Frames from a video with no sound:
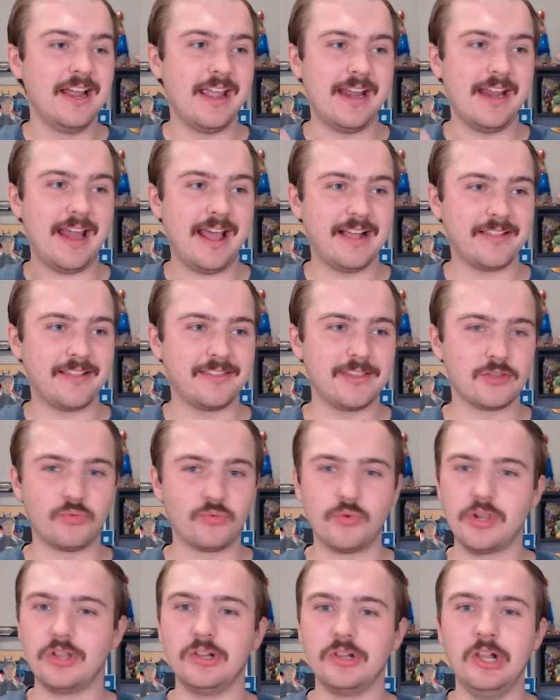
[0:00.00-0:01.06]
It has this
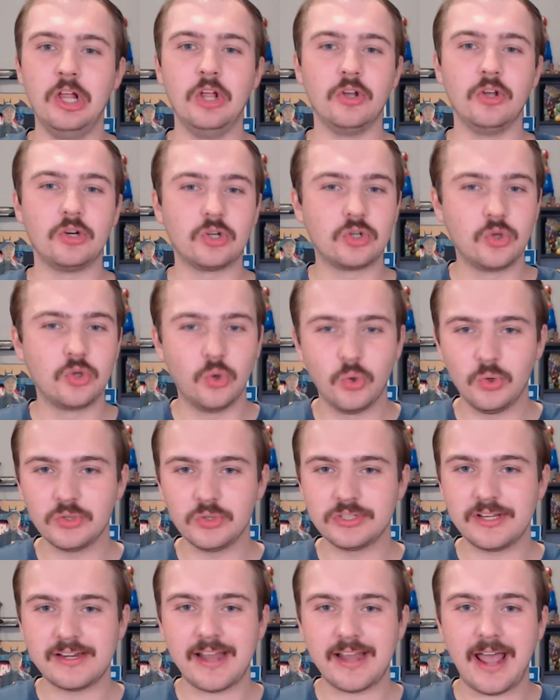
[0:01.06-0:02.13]
real
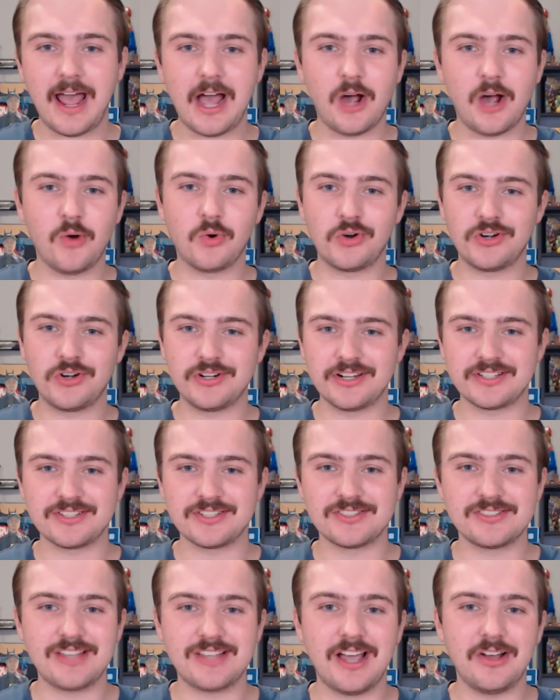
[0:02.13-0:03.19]
golden hour
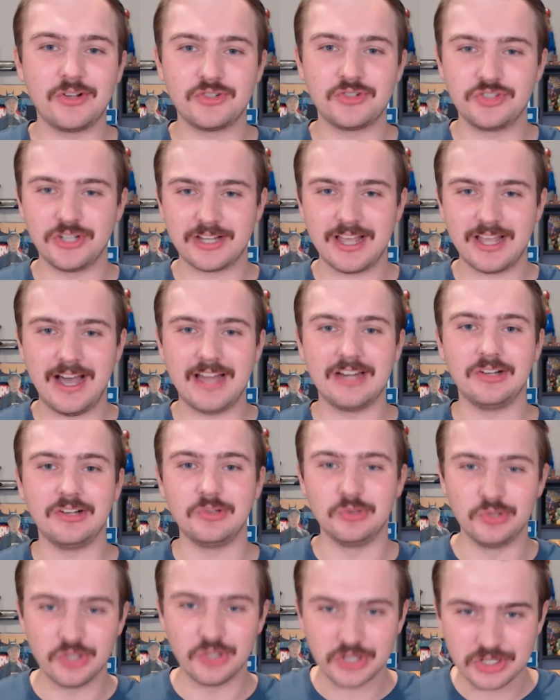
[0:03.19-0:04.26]
nostalgia kind of
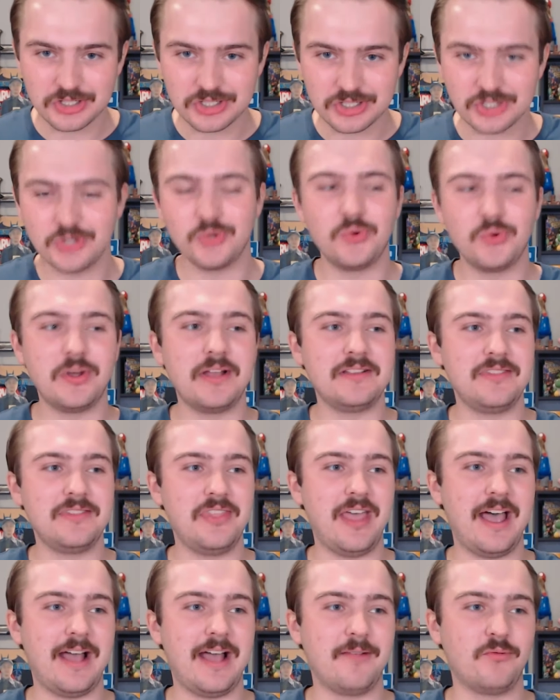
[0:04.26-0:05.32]
look to it
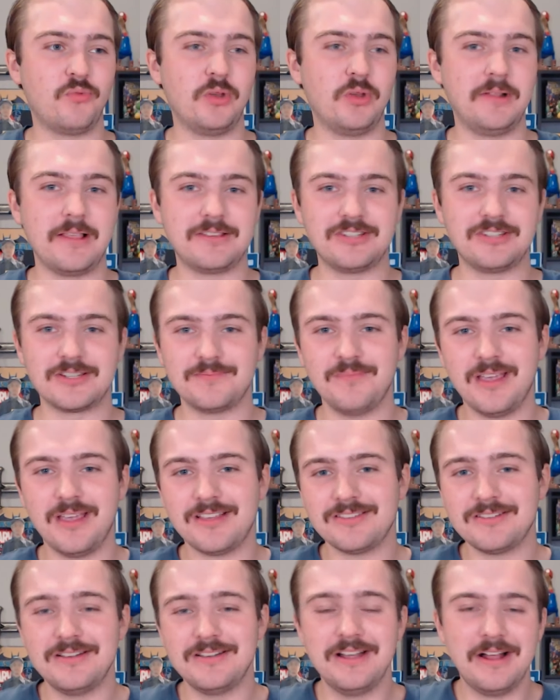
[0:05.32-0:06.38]
that really just
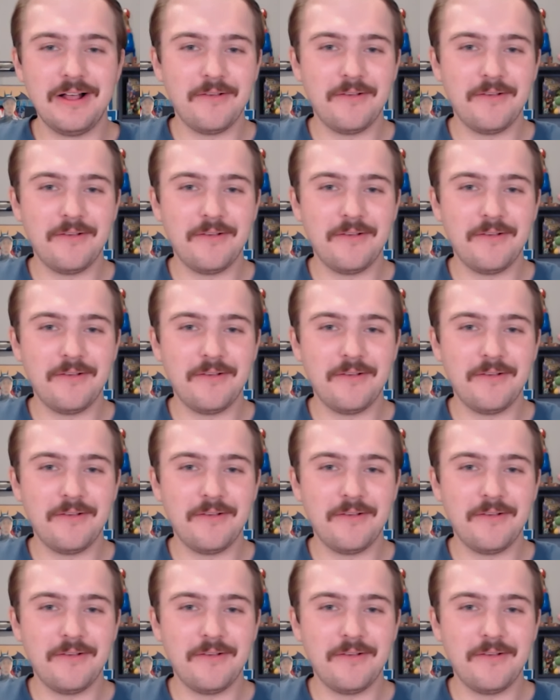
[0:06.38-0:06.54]
makes you